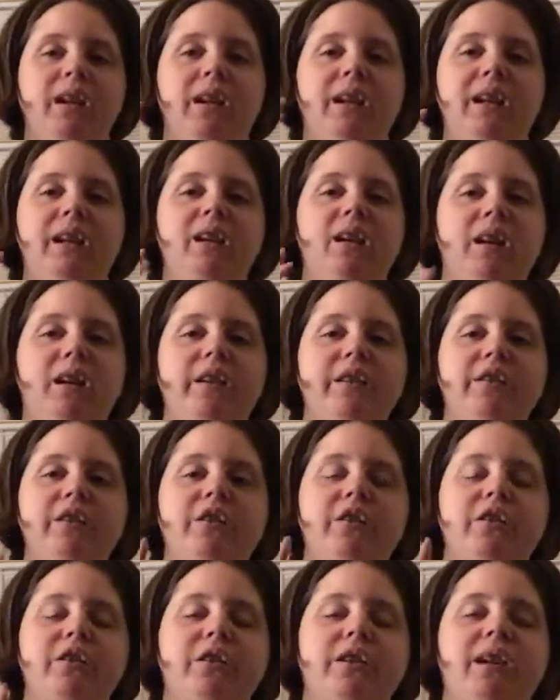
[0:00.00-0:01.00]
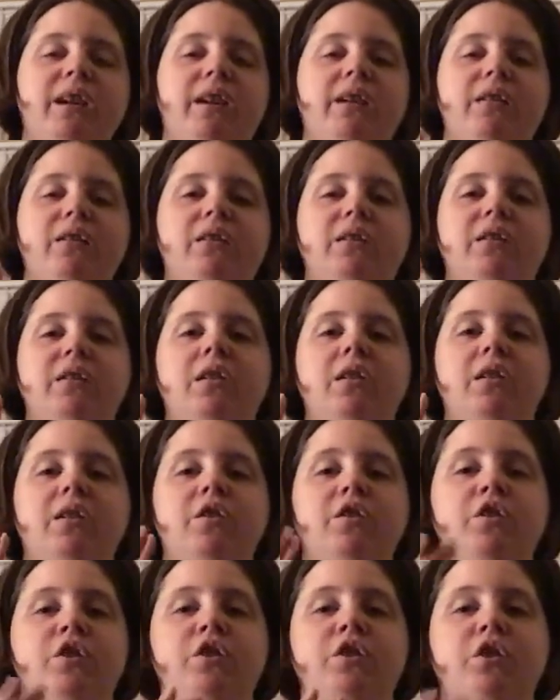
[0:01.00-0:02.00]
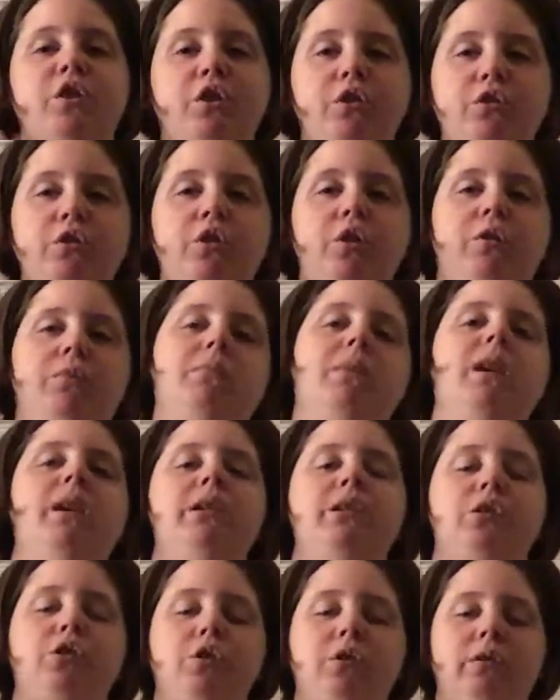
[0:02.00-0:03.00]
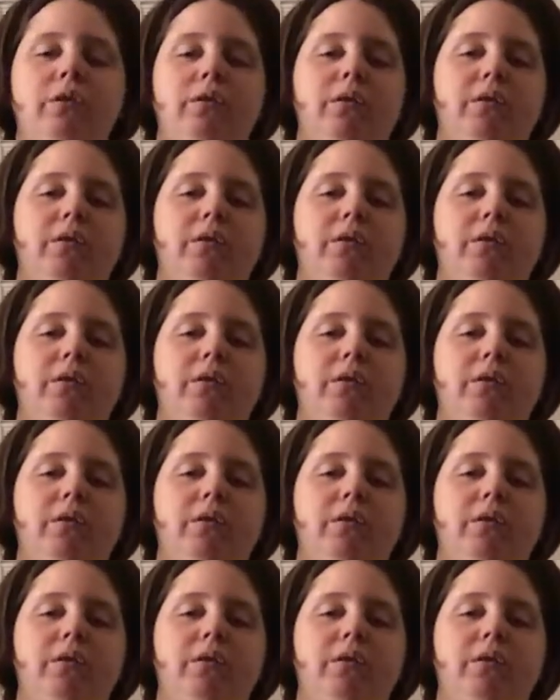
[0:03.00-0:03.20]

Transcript: He understands so, so much.